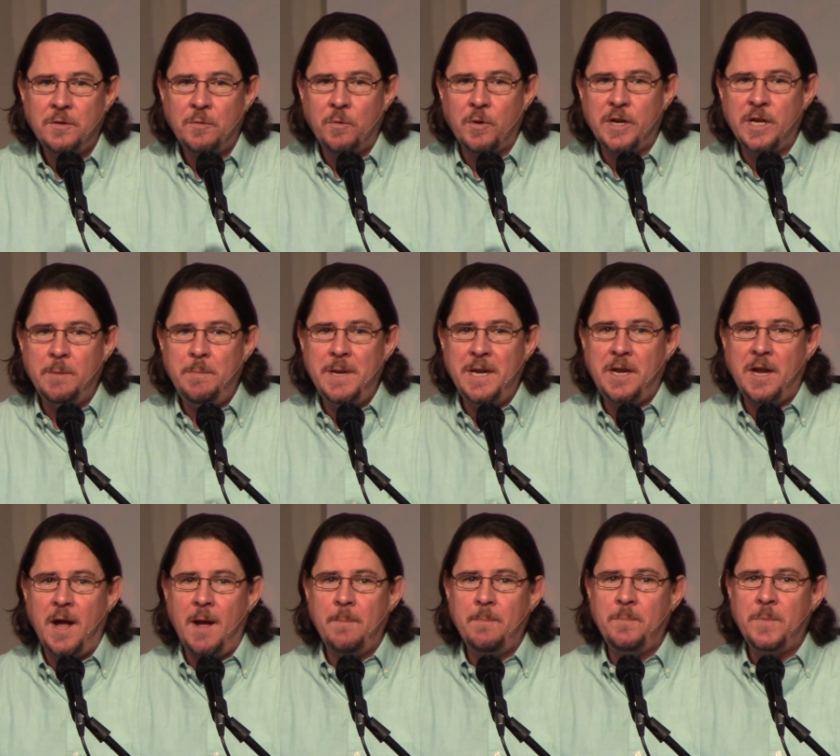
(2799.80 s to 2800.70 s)
We're going to
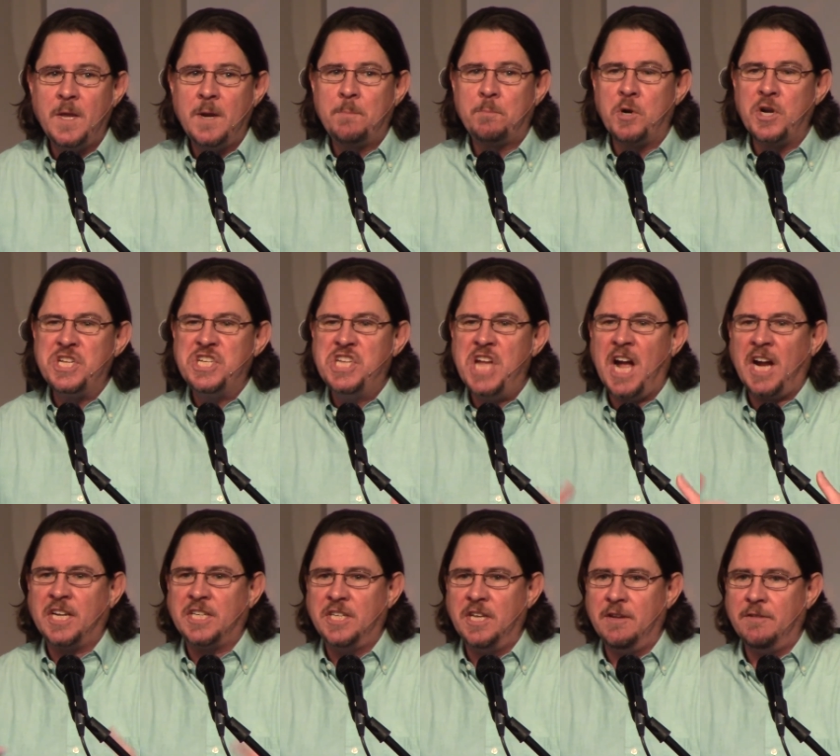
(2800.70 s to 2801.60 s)
become
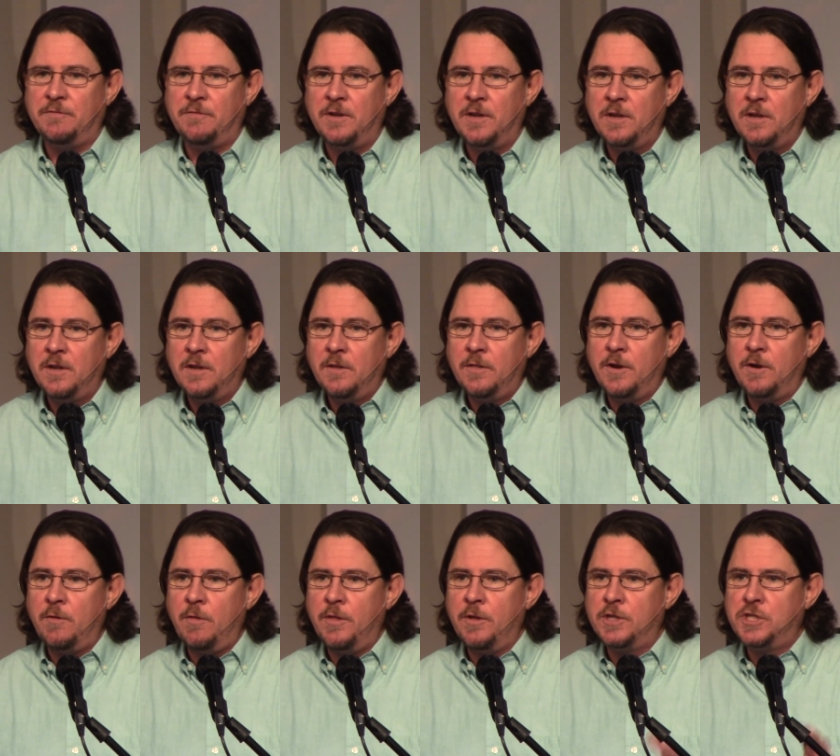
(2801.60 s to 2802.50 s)
productive.
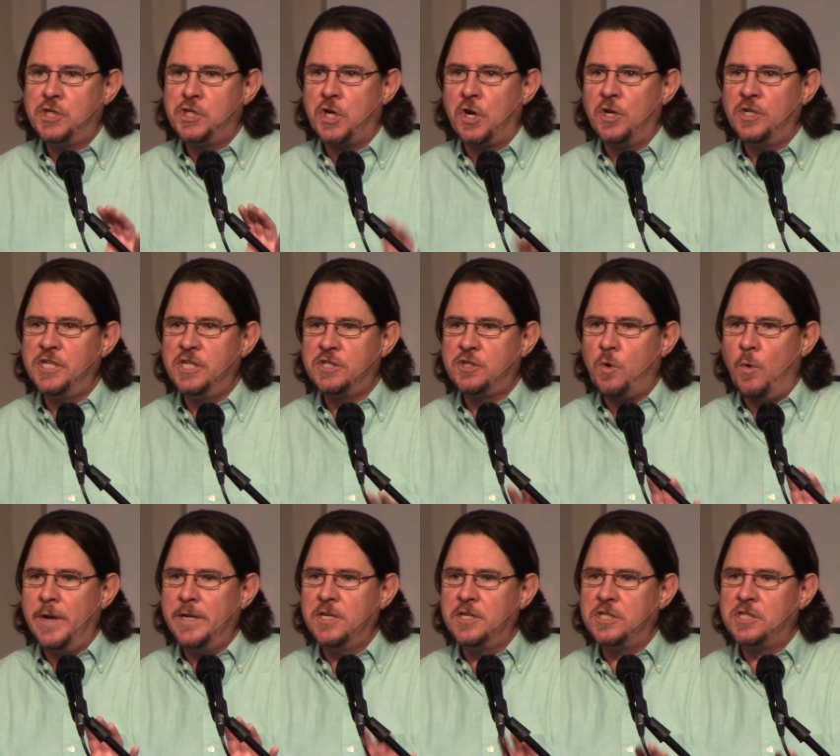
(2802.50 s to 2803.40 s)
They're, the church is
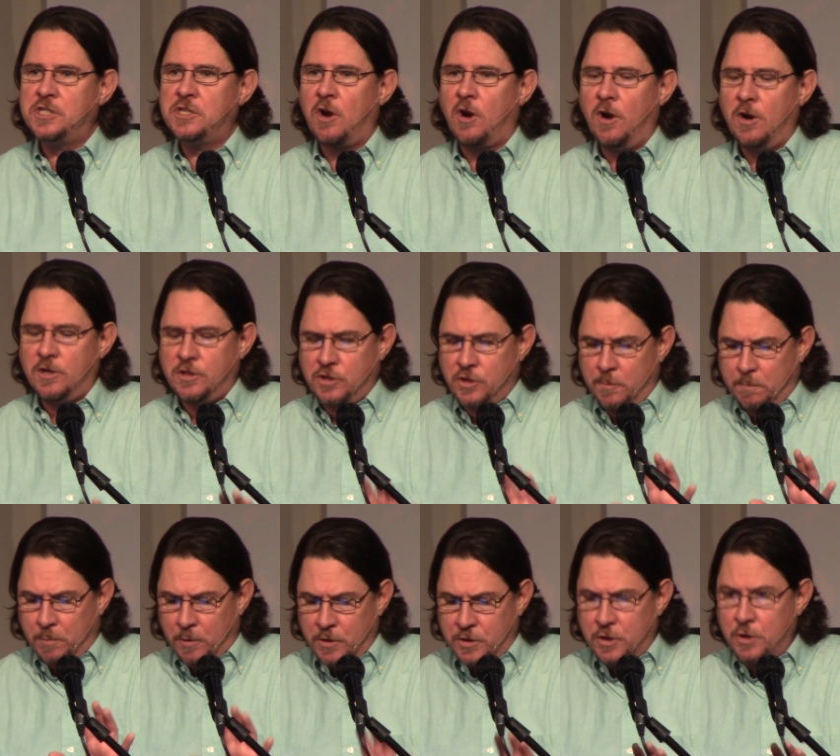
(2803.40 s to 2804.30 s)
going to start to
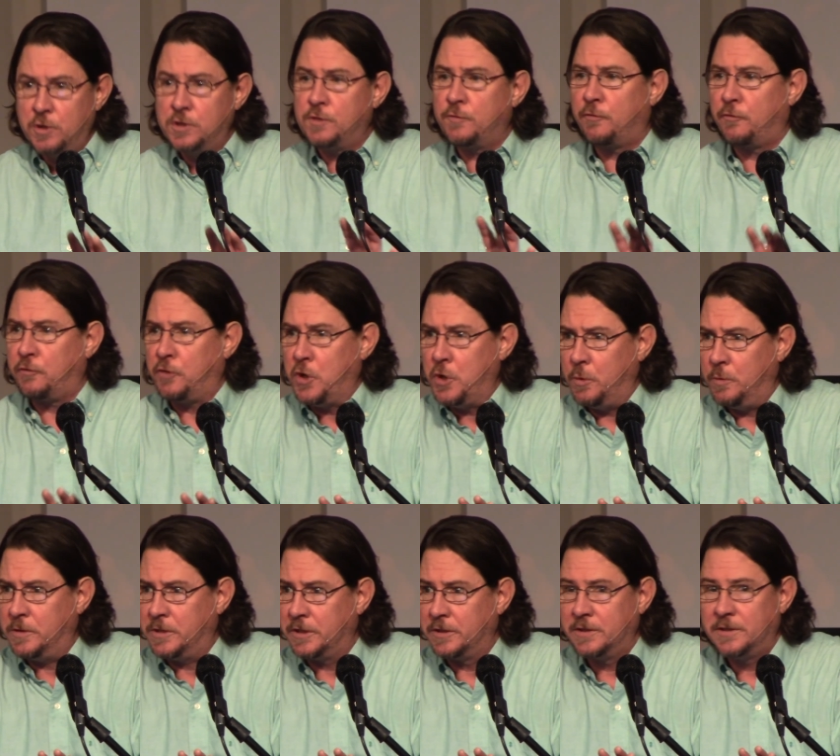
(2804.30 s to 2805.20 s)
produce
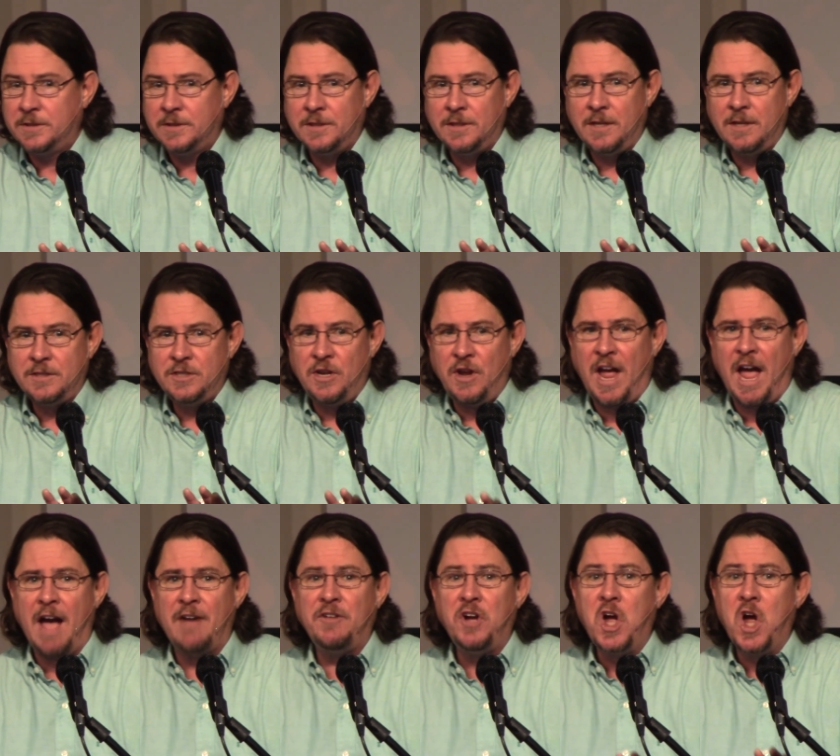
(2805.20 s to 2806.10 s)
fruit, to
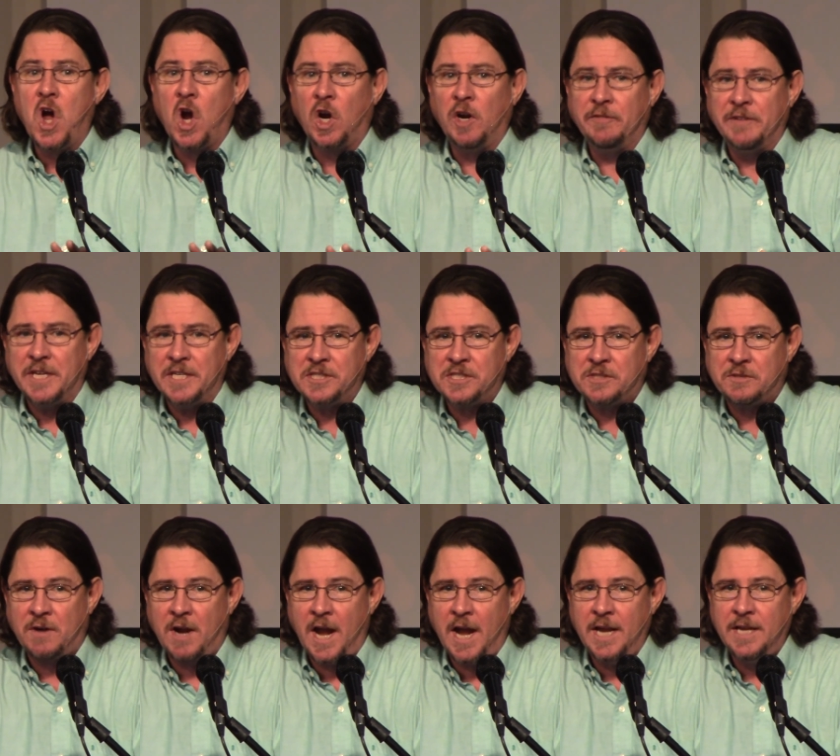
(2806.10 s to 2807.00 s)
have a
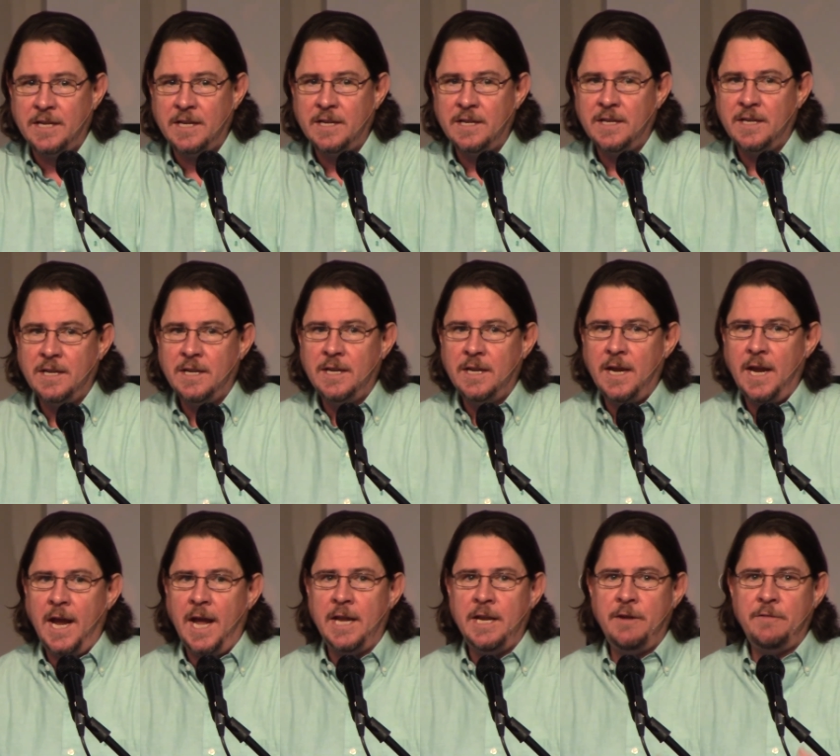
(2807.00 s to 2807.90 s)
harvest, right?
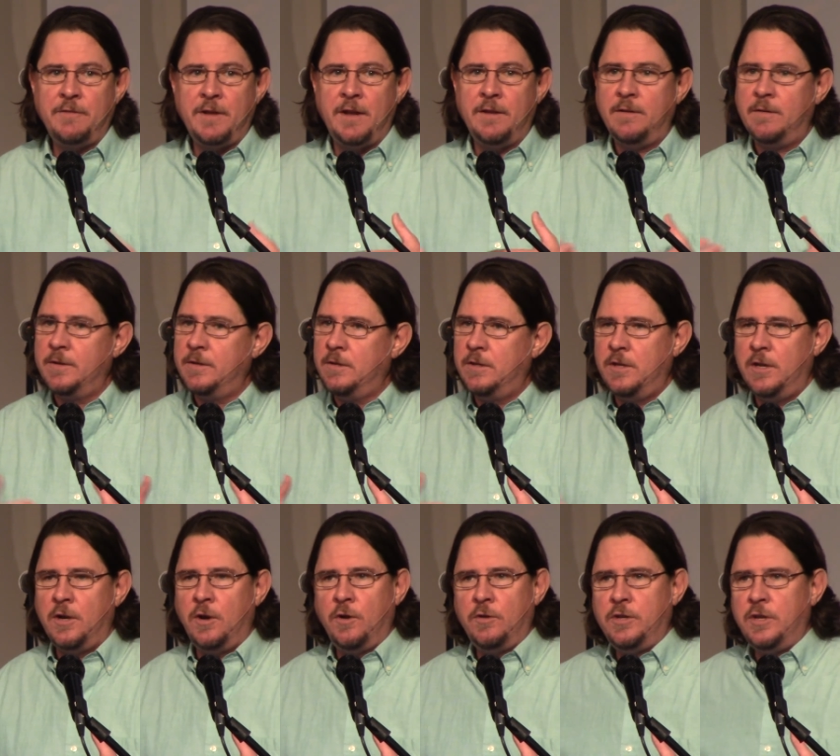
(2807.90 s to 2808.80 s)
And it, it,
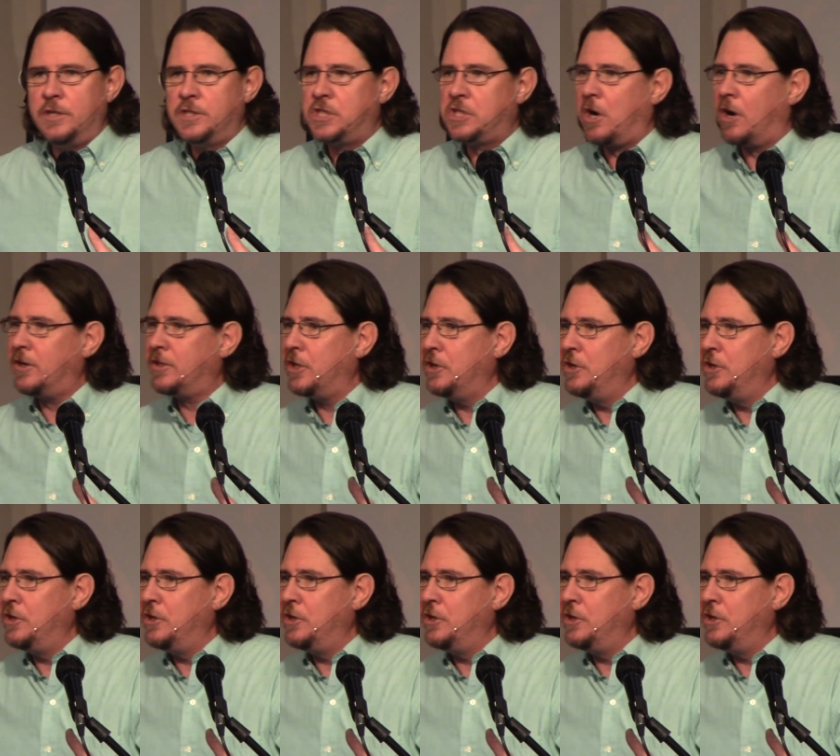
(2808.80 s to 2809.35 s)
you know, you start